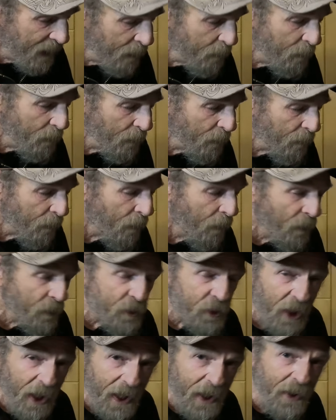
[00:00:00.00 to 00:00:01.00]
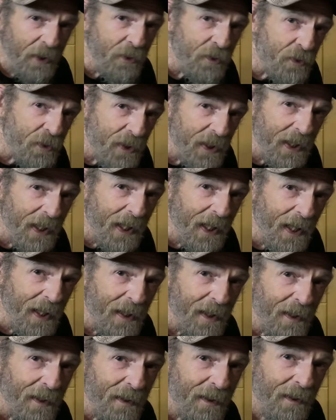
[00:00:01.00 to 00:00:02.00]
it will change the
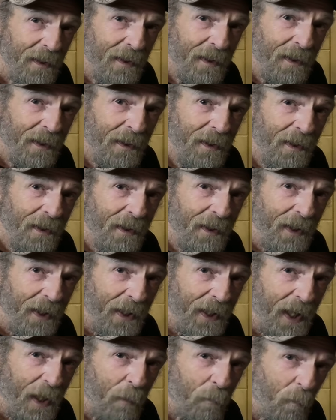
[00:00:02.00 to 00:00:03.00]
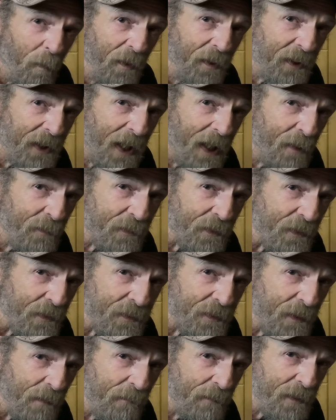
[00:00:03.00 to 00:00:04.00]
air in a
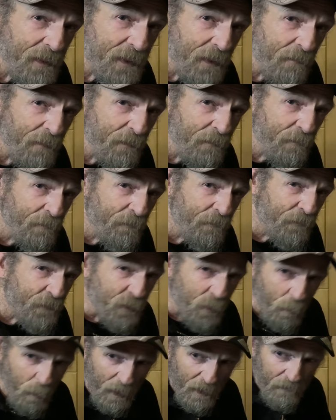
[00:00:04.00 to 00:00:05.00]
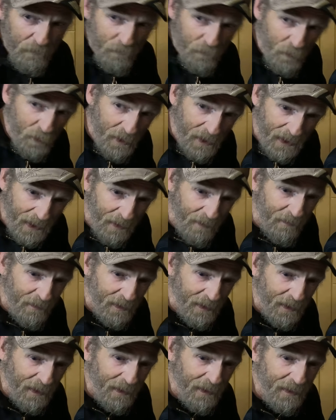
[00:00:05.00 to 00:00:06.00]
1,077 square foot
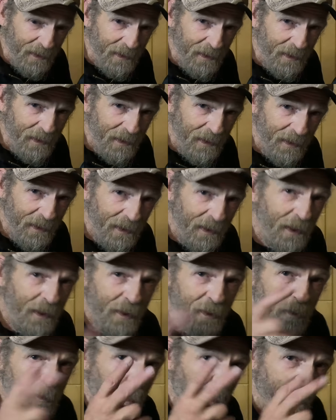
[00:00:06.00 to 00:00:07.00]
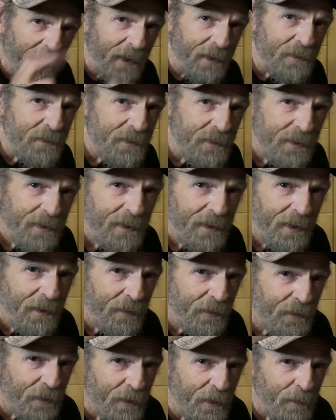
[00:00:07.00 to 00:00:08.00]
area twice
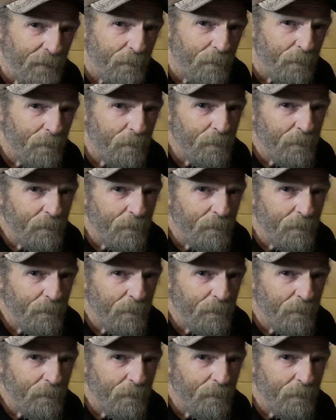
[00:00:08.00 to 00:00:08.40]
in 30